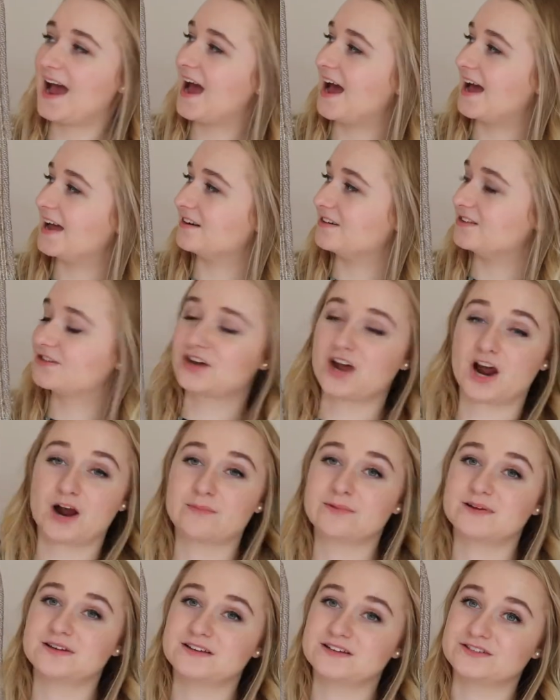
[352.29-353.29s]
and the
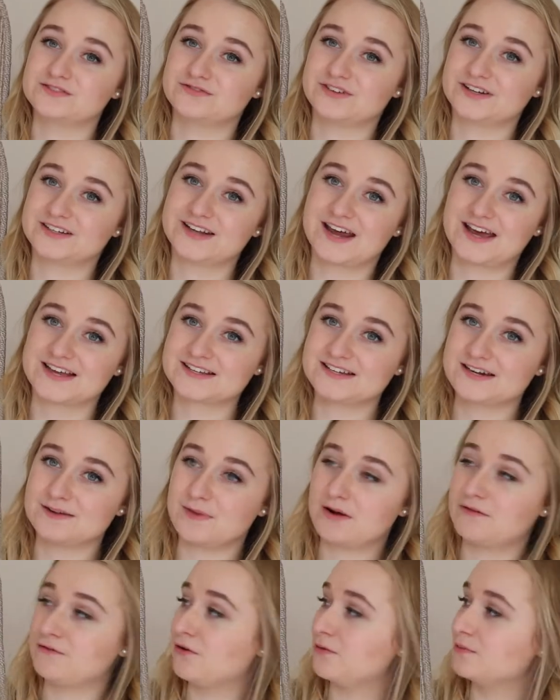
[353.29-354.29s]
carpet is real nasty
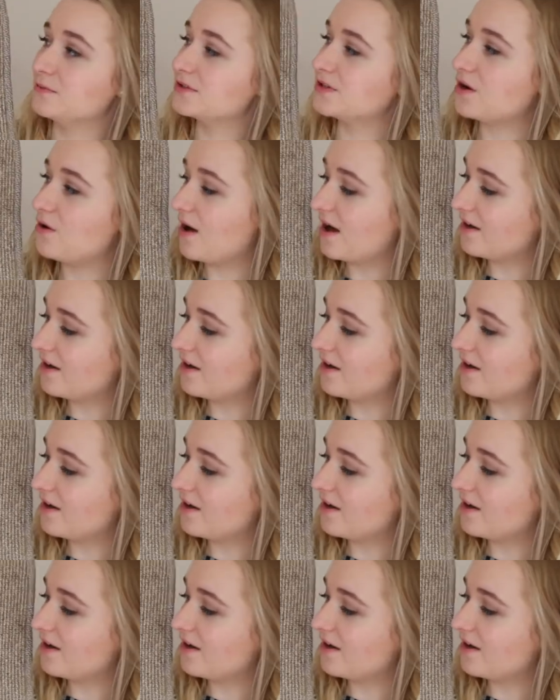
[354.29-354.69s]
in my room so